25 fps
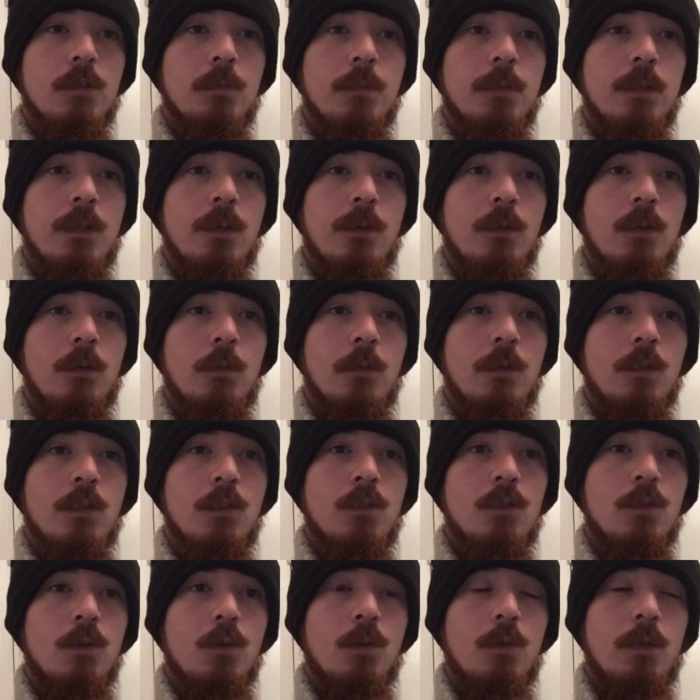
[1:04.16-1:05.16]
been going on with the
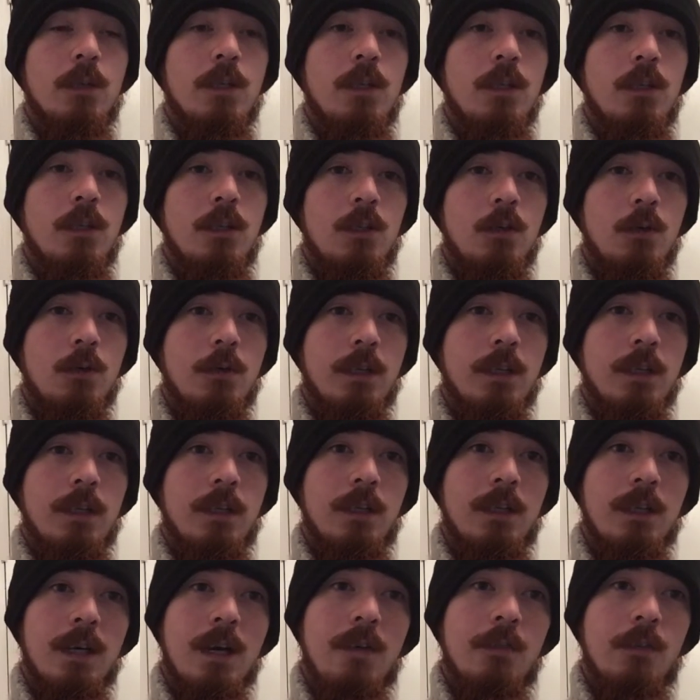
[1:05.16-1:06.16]
story, you
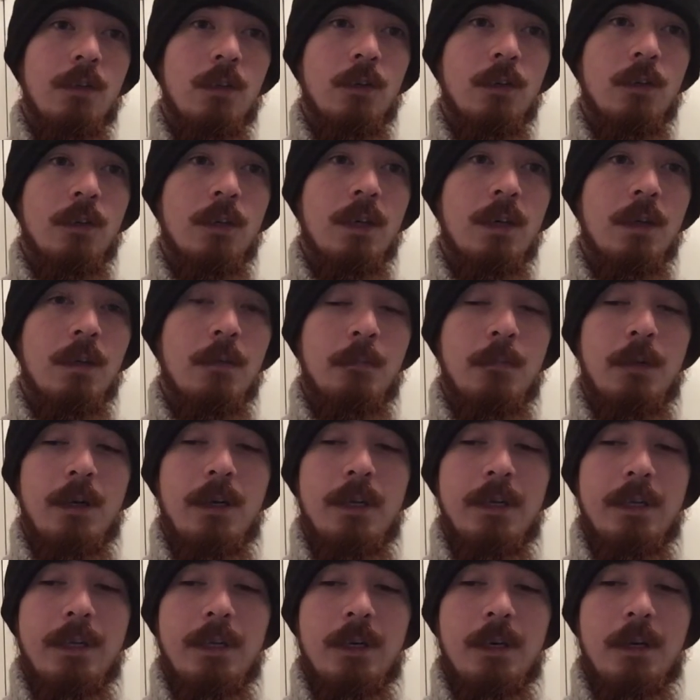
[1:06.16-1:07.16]
can have a look in my
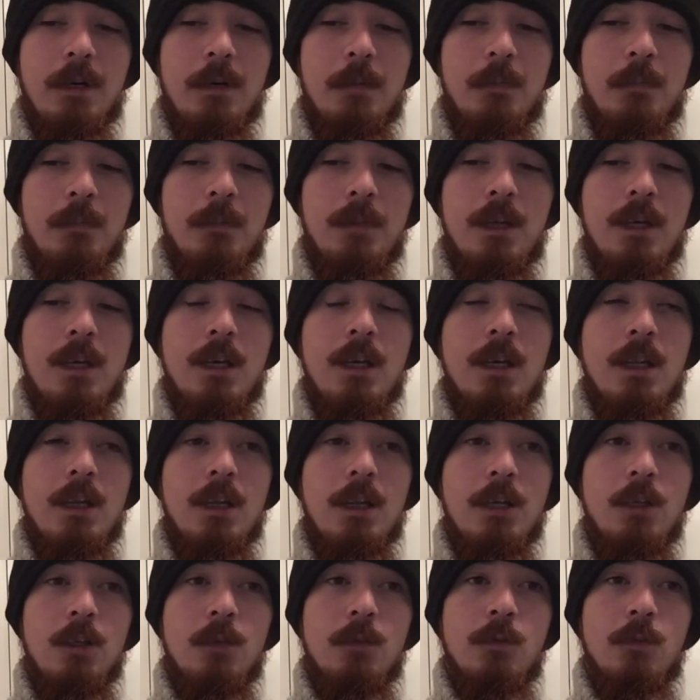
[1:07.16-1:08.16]

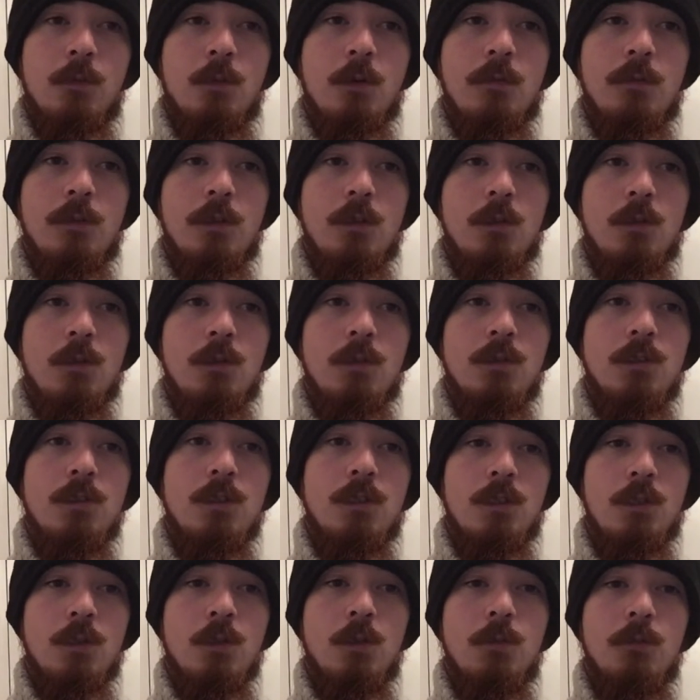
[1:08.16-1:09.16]
light novel reviews.
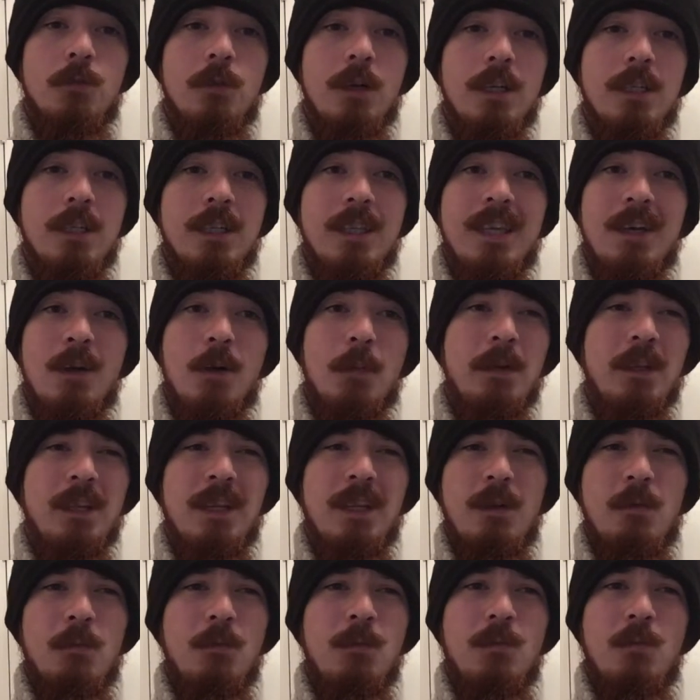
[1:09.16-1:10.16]
You'll find it there. I'll be
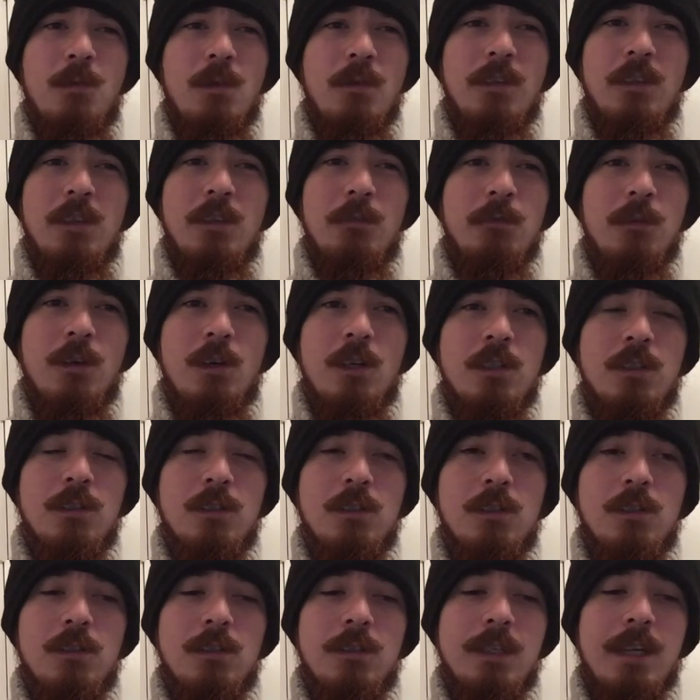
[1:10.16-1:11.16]
like within the first
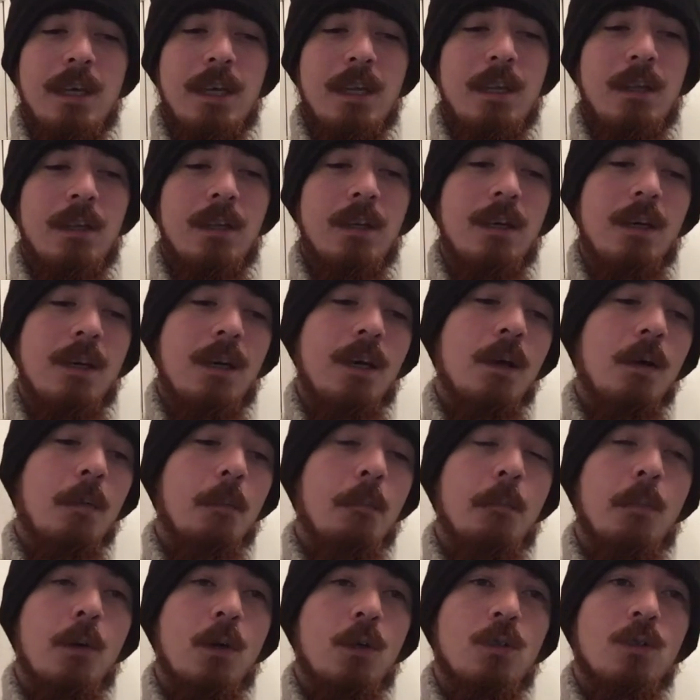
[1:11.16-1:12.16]
10
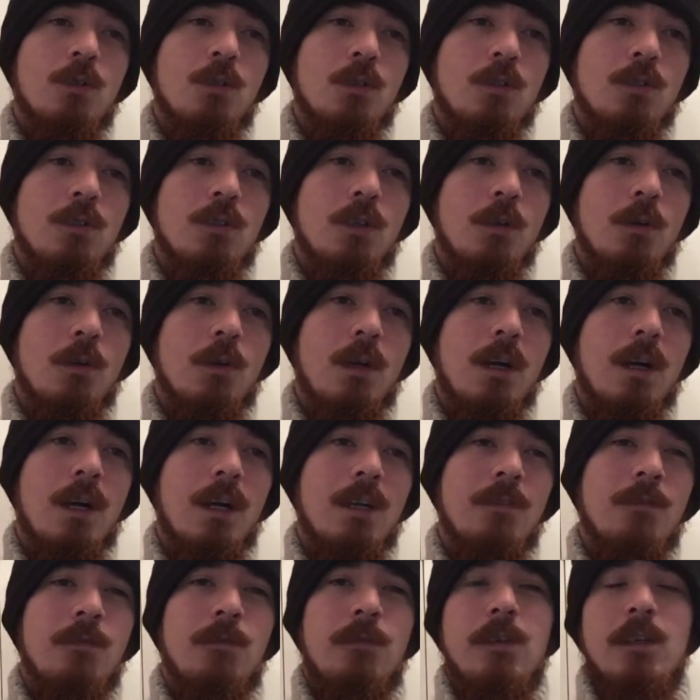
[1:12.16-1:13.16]
books or so. I
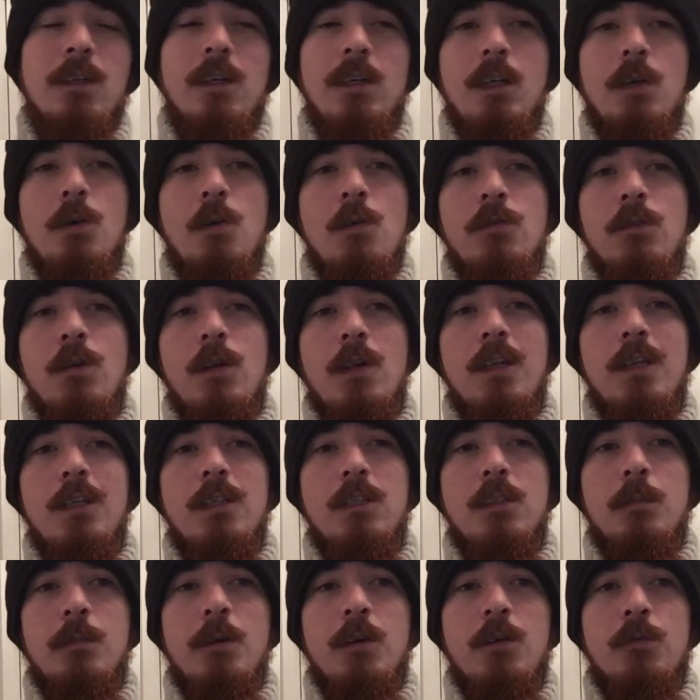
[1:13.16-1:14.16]
think I go over at least
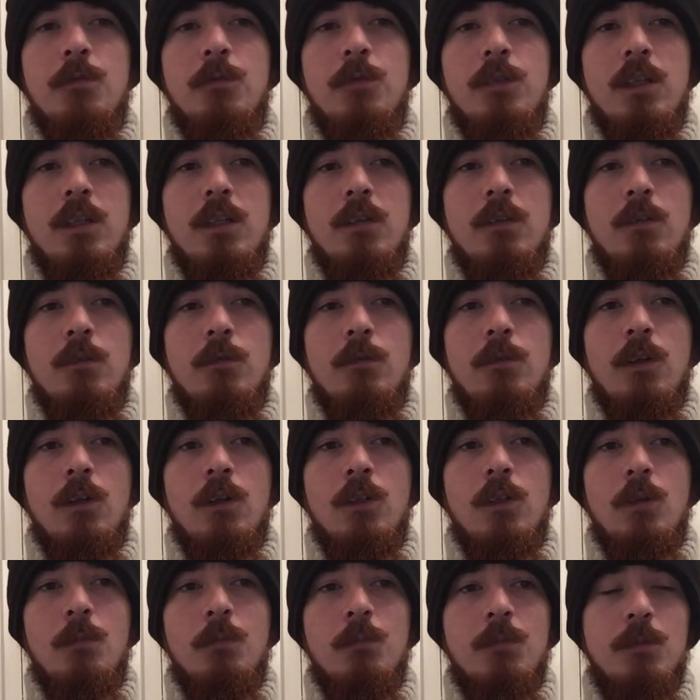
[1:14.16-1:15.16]
about 3 of the
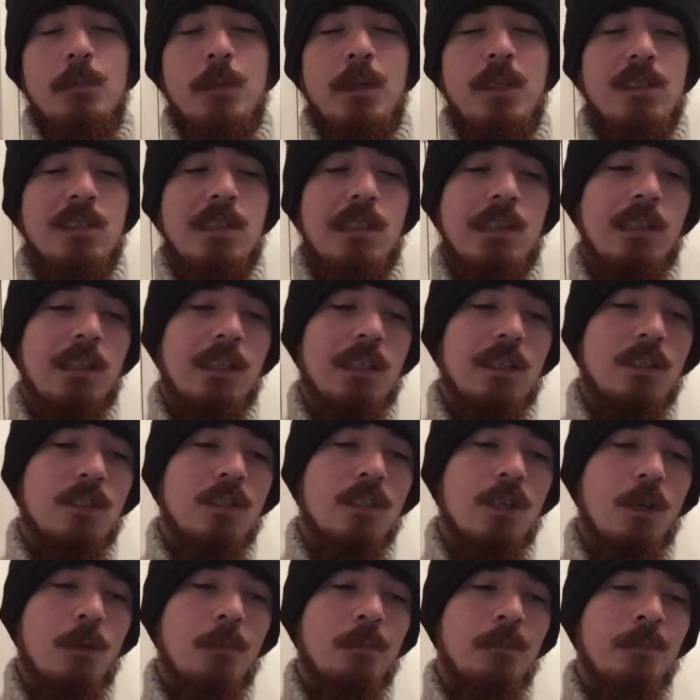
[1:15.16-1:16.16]
volumes basically. So